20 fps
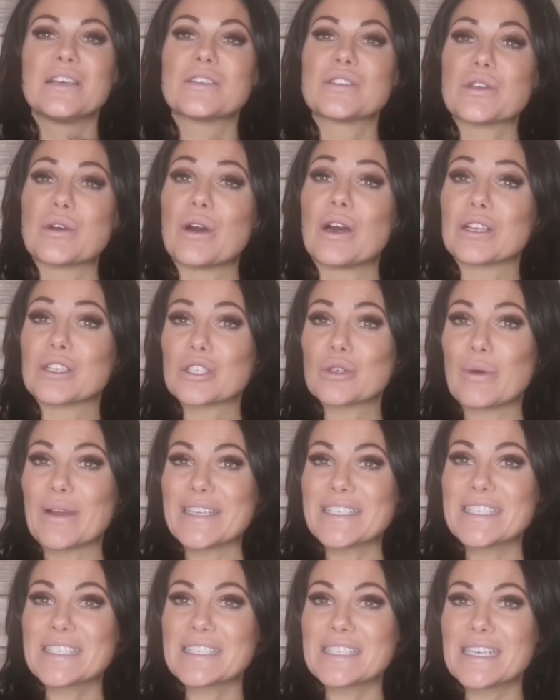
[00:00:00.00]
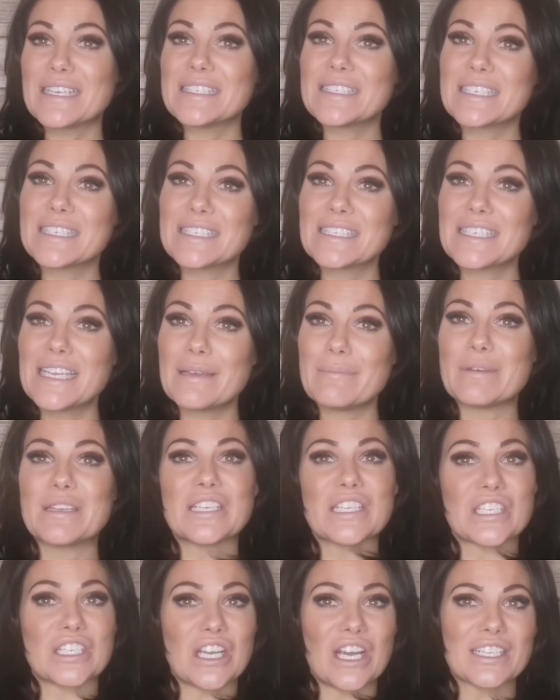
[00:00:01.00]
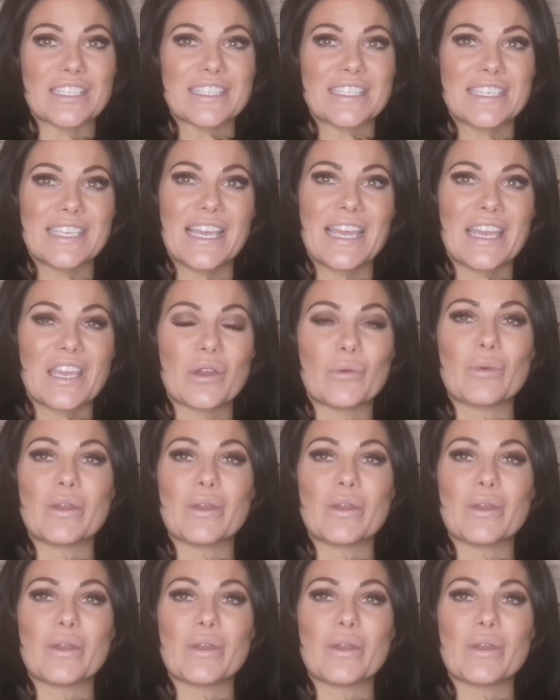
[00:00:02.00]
So on twiceasniceconsignment.ca,